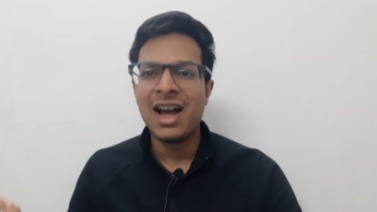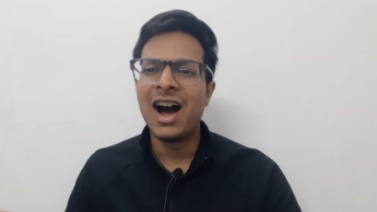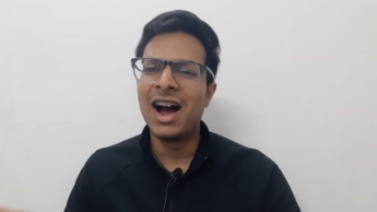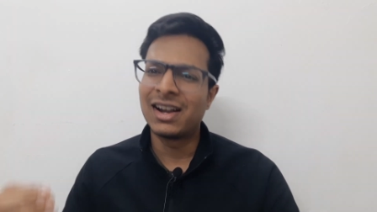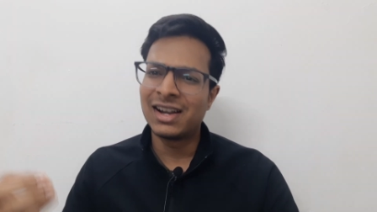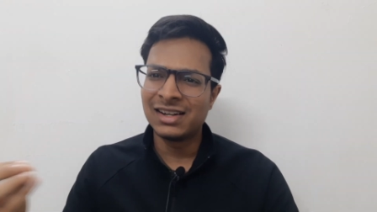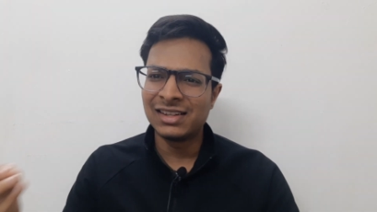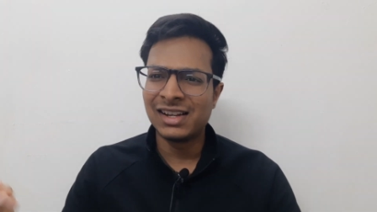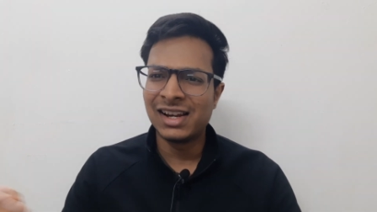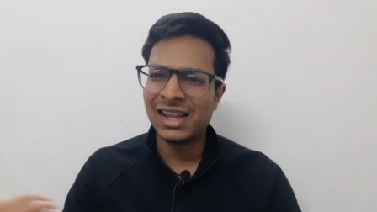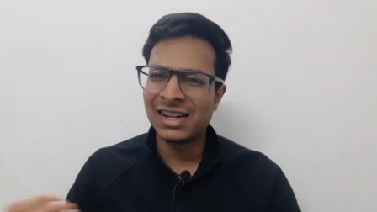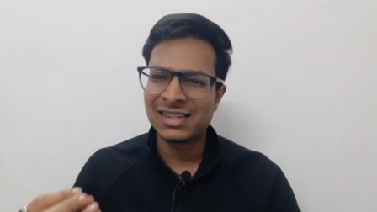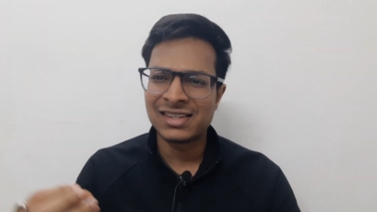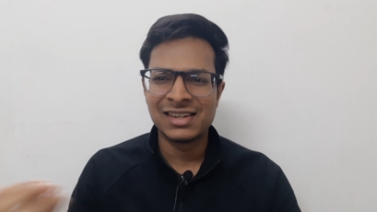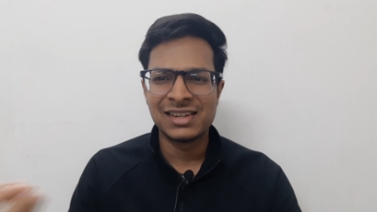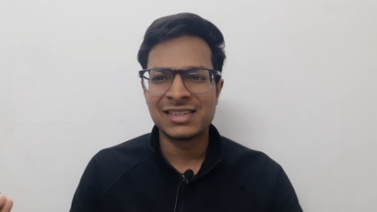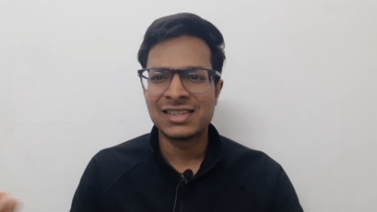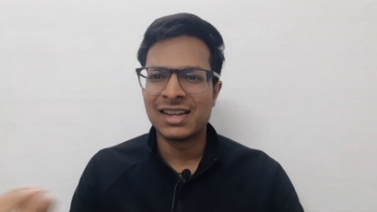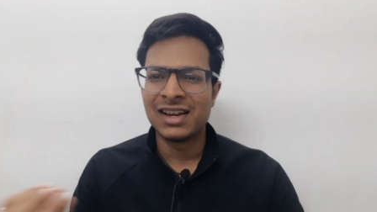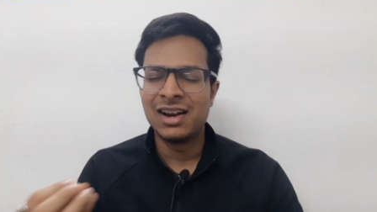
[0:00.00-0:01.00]
Attend the
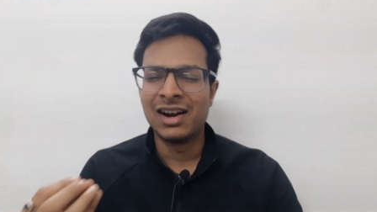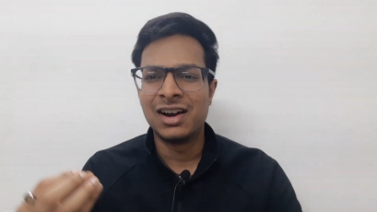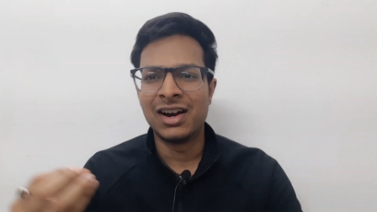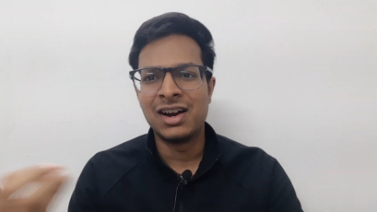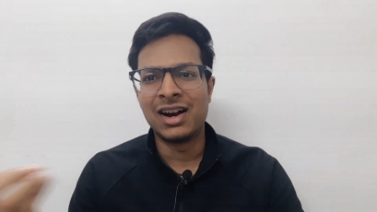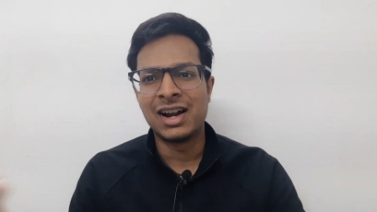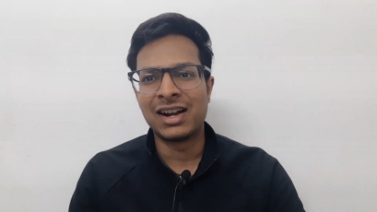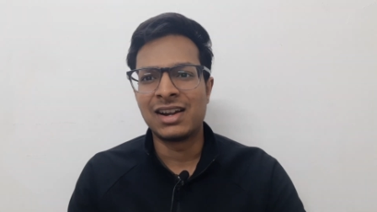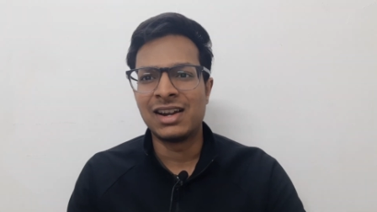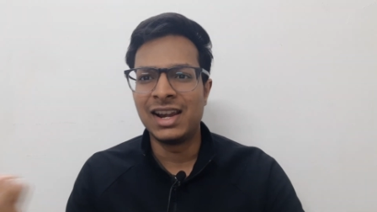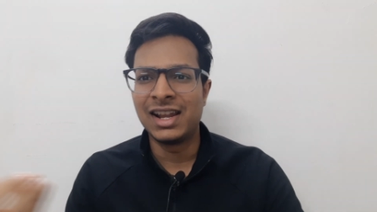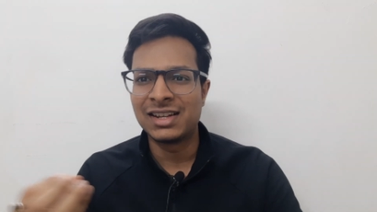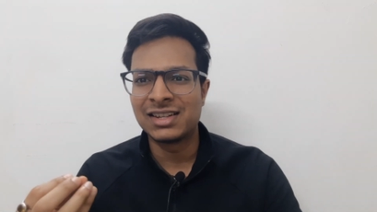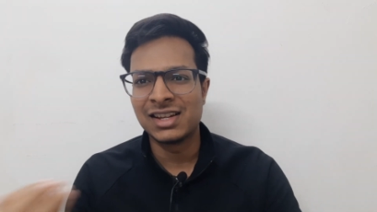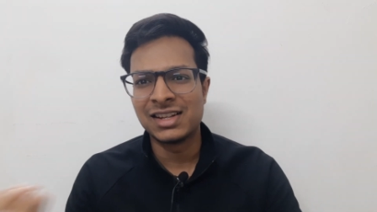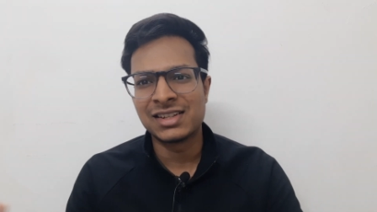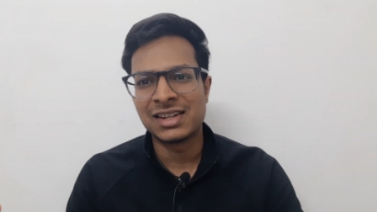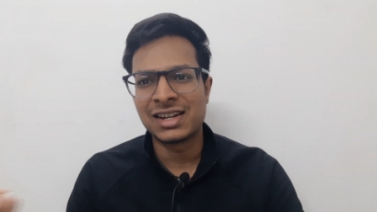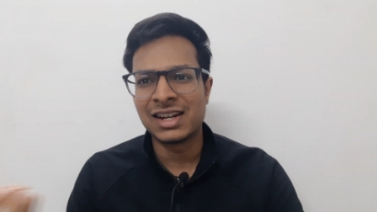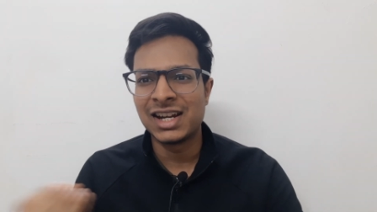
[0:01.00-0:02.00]
lectures,
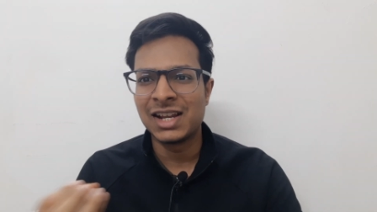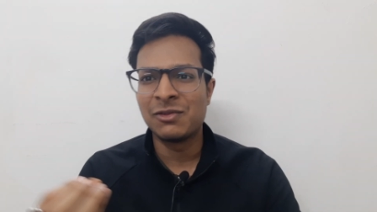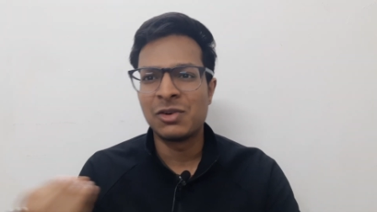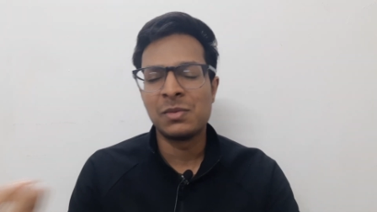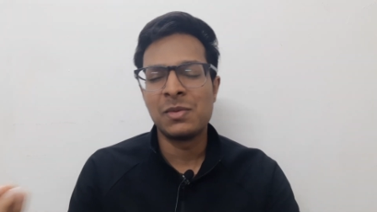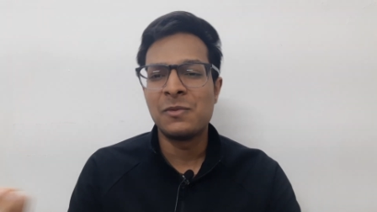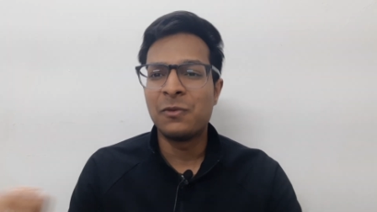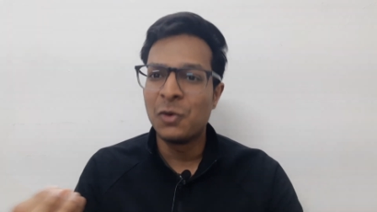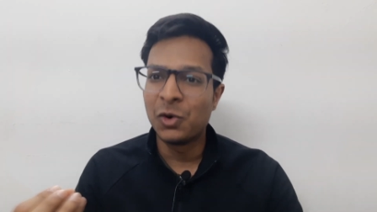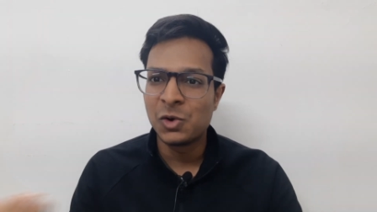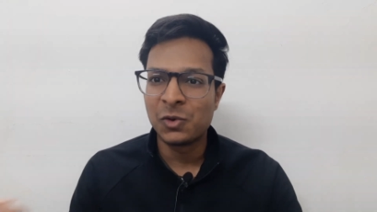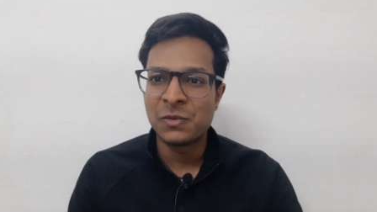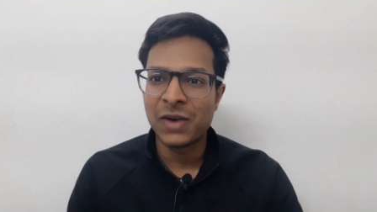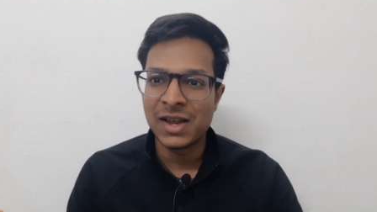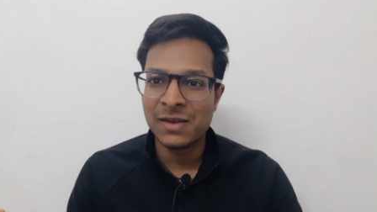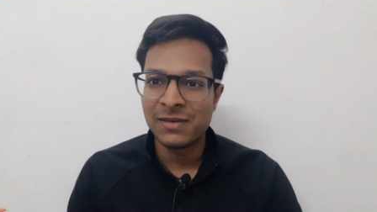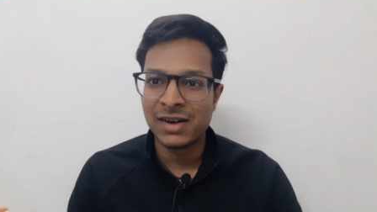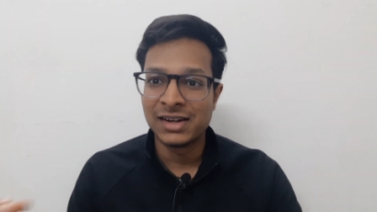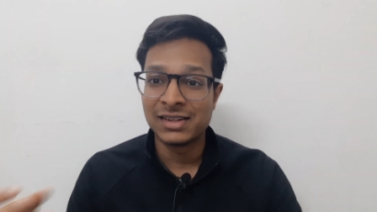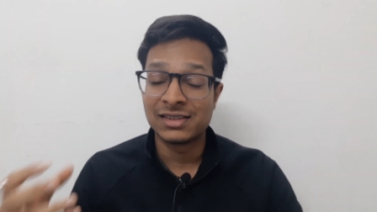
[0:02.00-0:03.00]
lectures attending would be 4 to
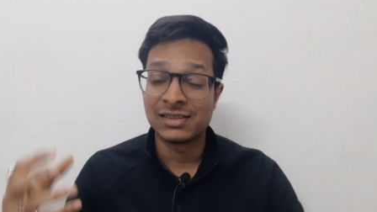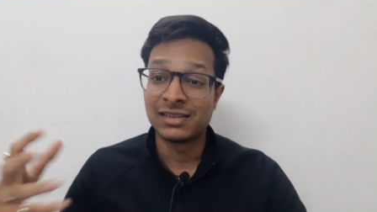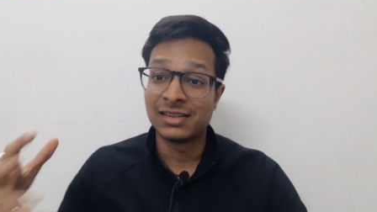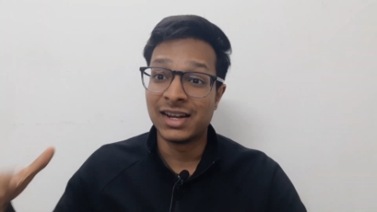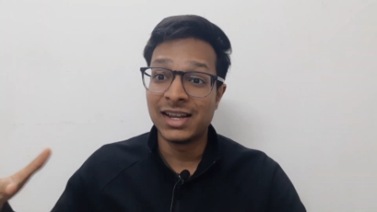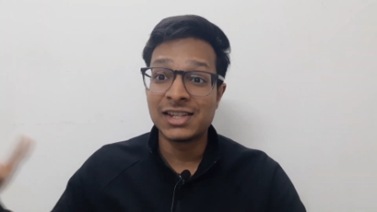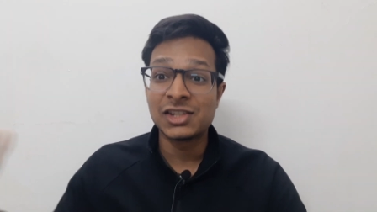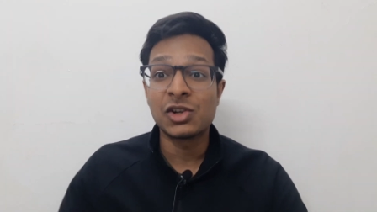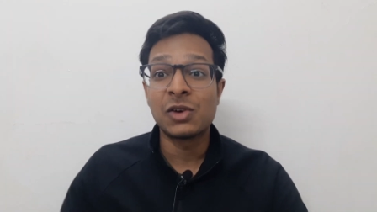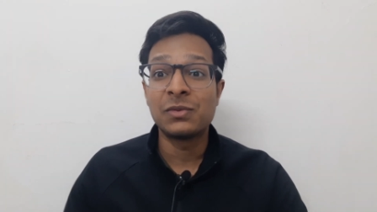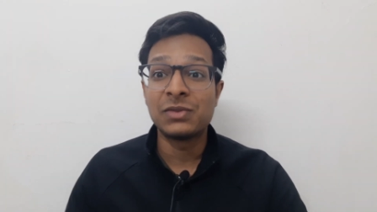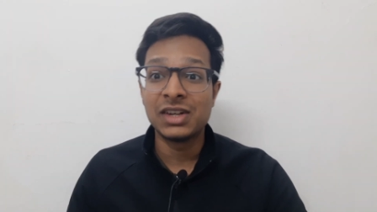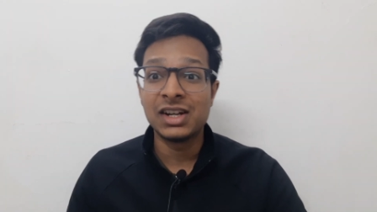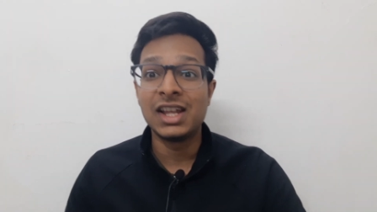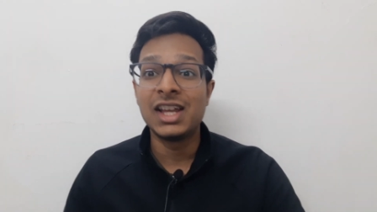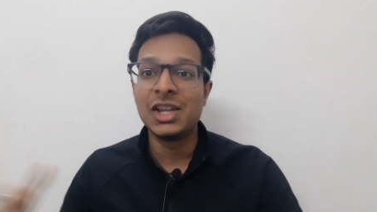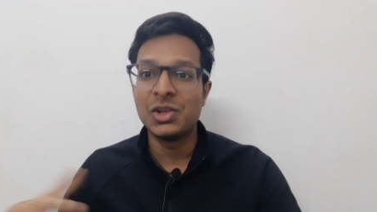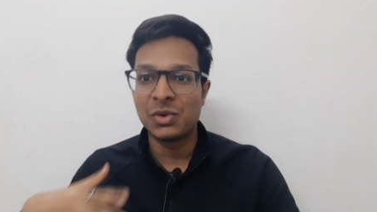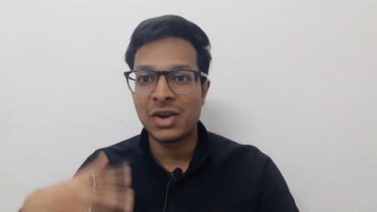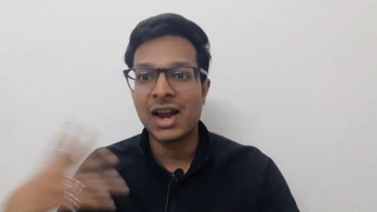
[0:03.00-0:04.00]
5 hours. Rest of the
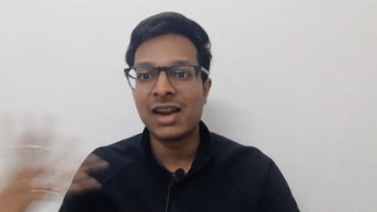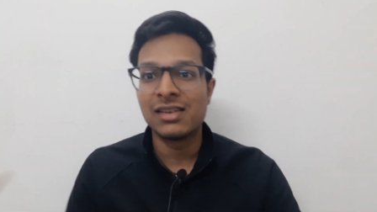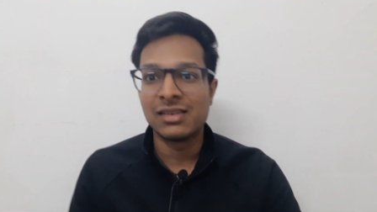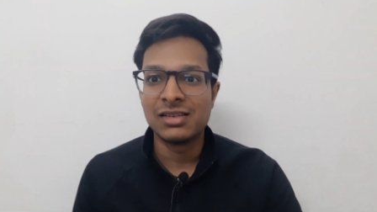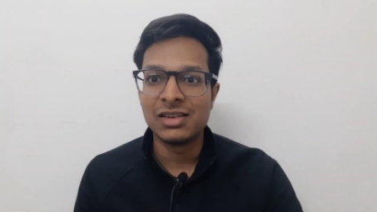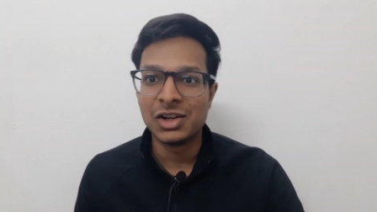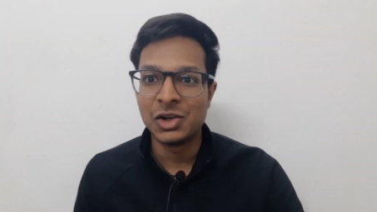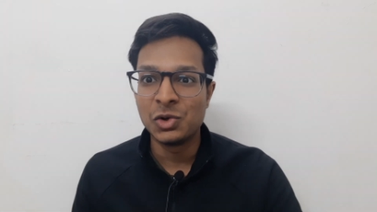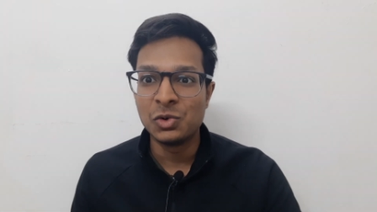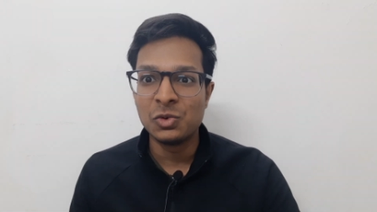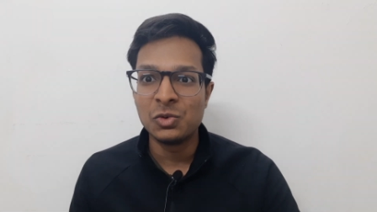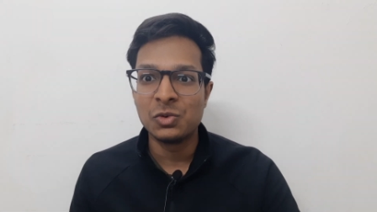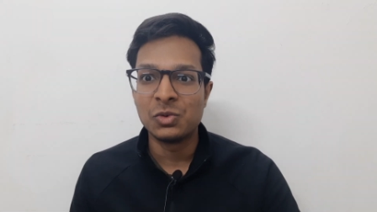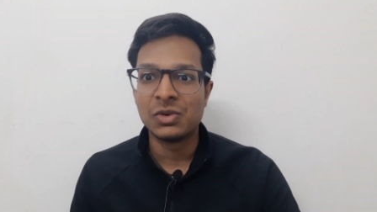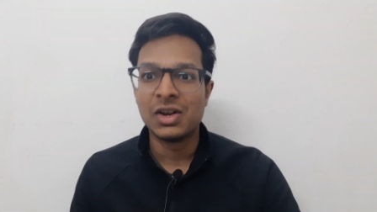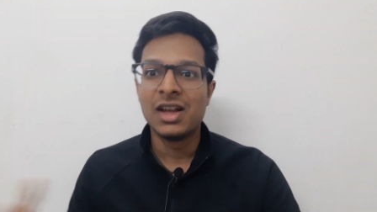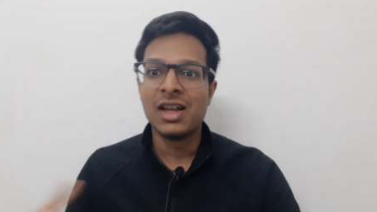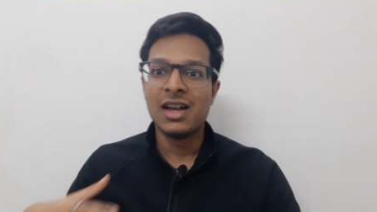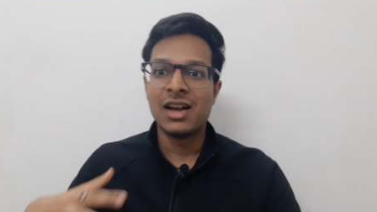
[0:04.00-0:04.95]
day you can do